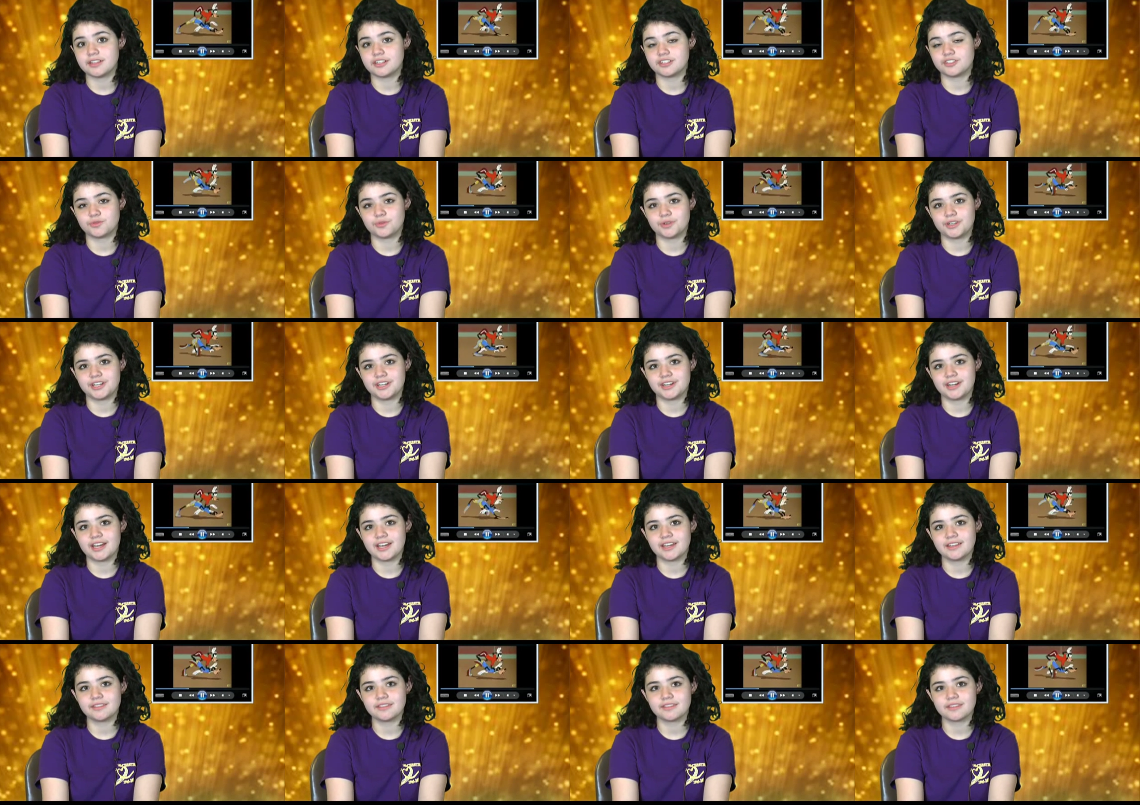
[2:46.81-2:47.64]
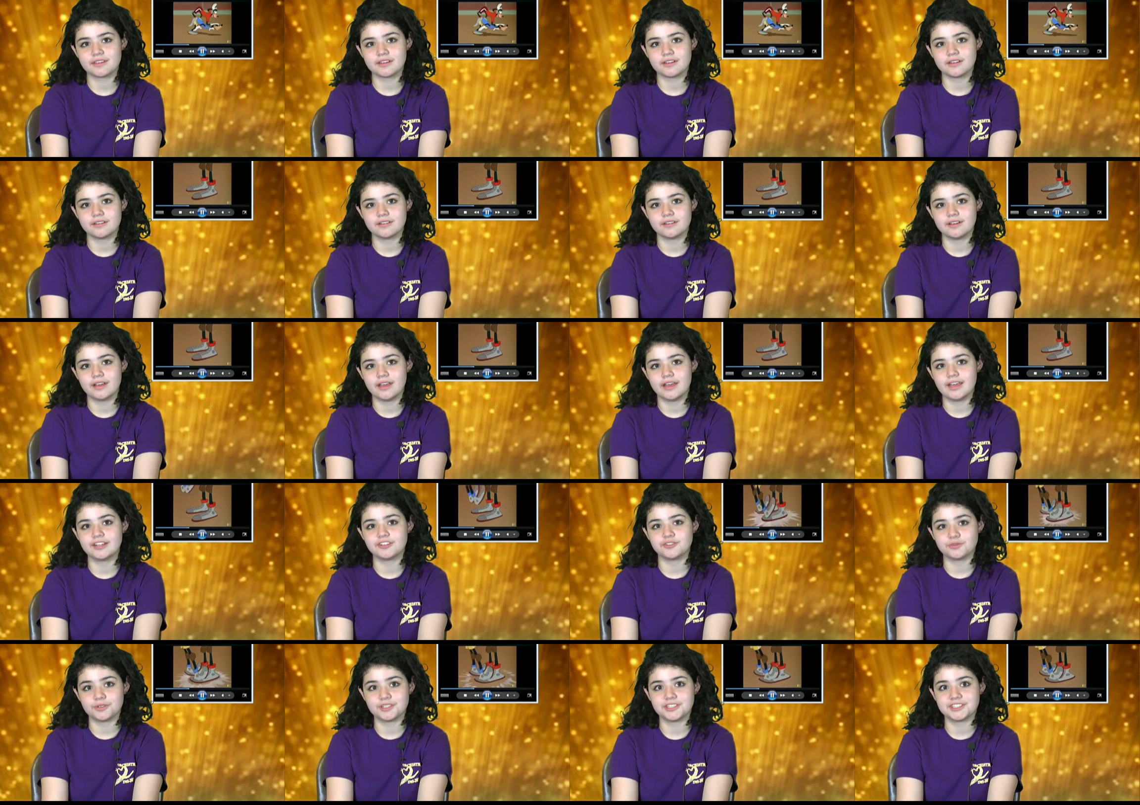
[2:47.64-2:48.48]
and 29th
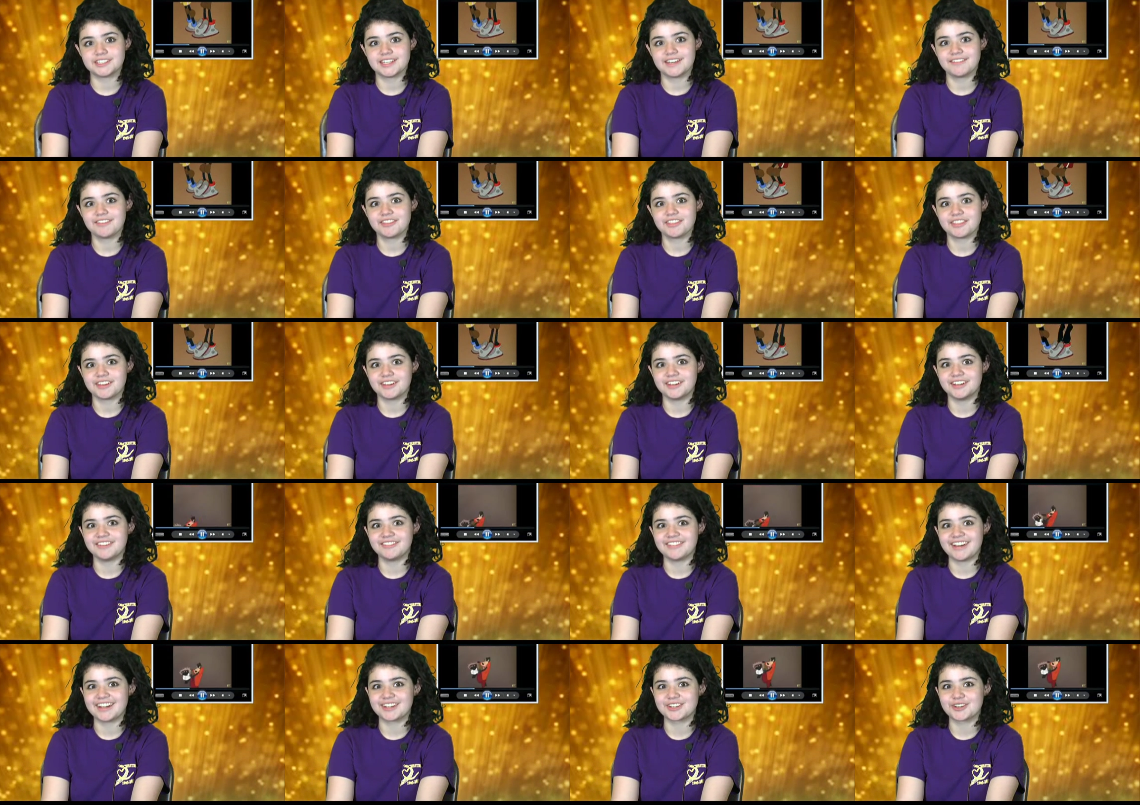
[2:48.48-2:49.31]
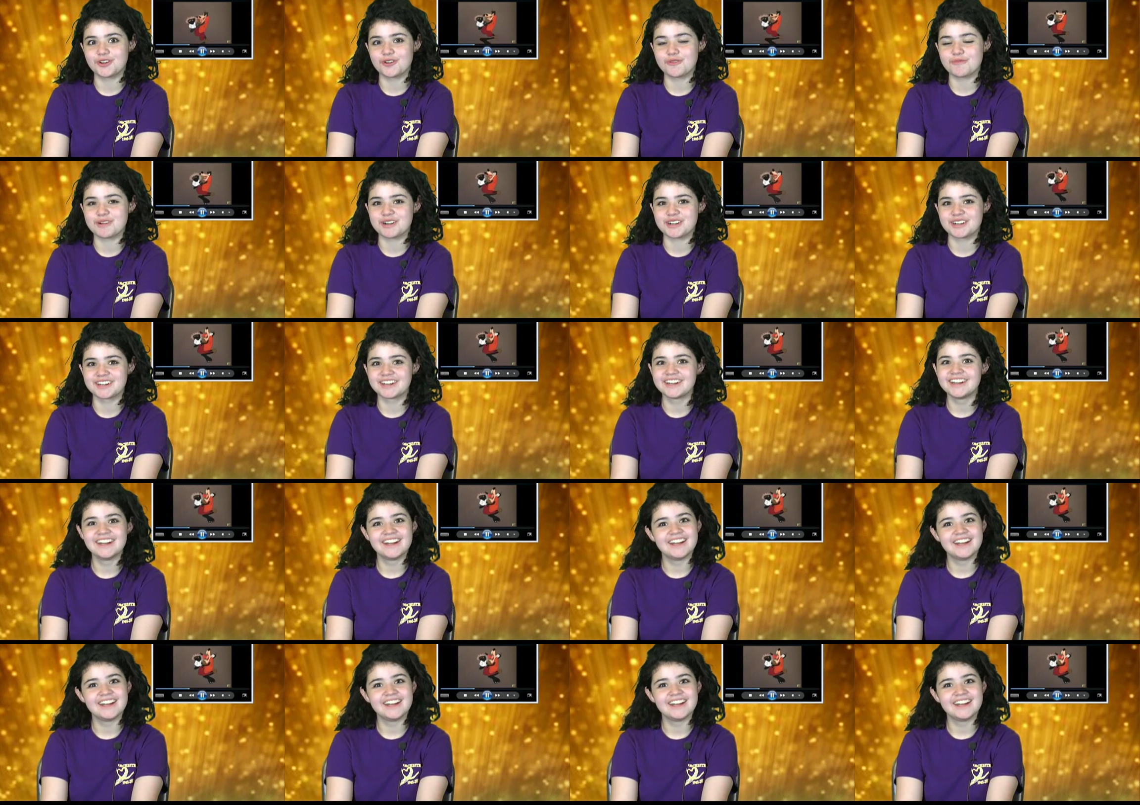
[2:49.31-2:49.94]
and 27th of October.